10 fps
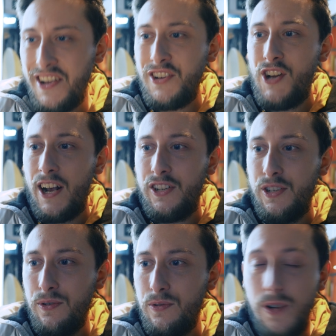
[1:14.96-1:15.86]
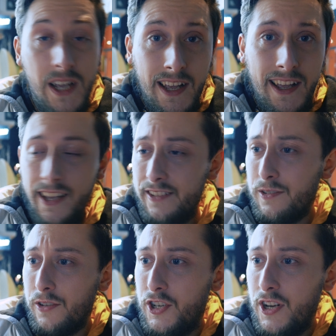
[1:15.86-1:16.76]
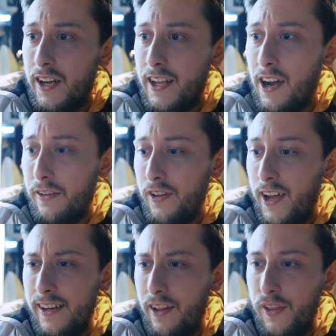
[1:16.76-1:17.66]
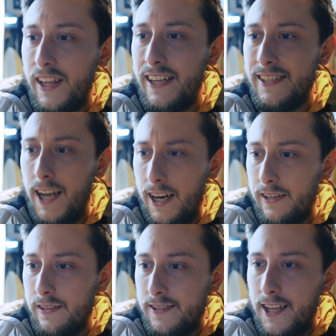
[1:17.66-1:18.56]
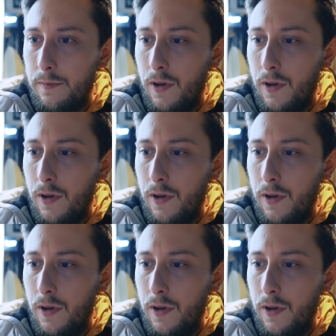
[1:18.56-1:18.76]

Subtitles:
Check 2 is not a shiny either, and I think exactly the same